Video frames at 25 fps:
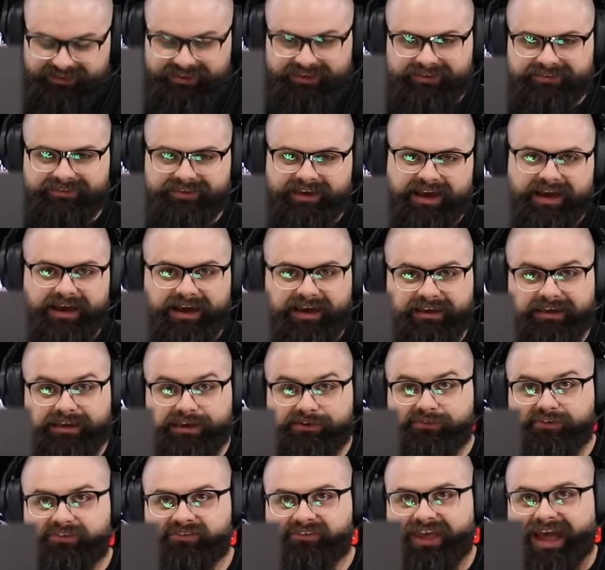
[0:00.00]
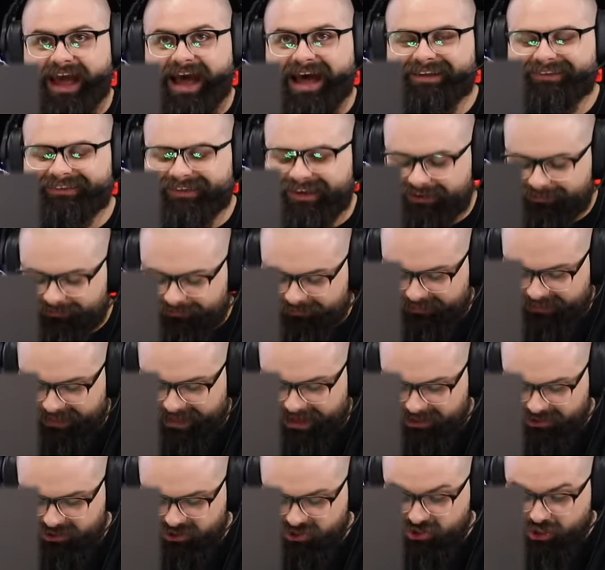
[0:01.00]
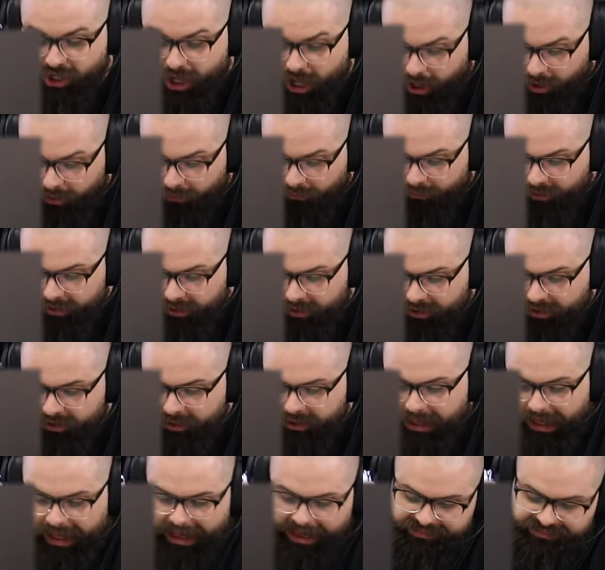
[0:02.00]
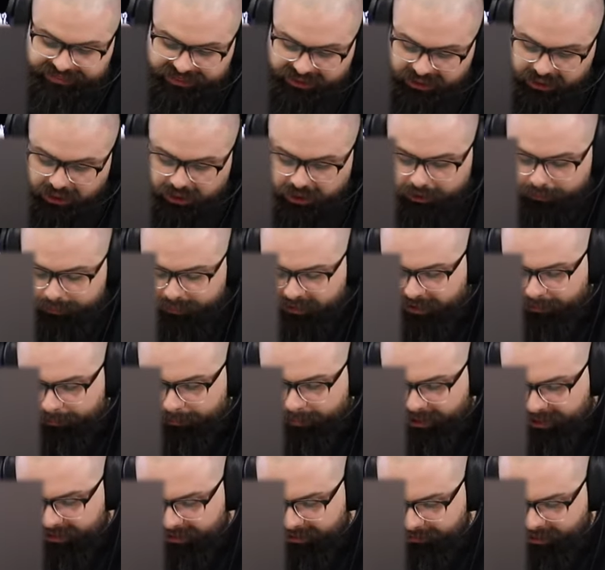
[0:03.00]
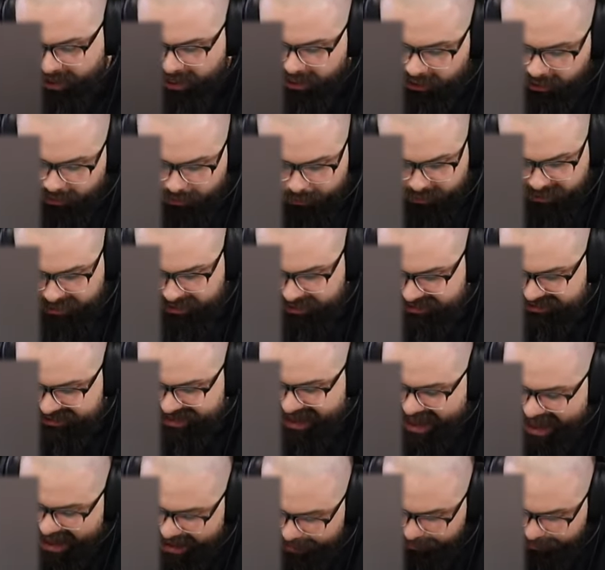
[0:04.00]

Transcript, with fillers: that uh, give us content for that show. I think it could be a money maker because I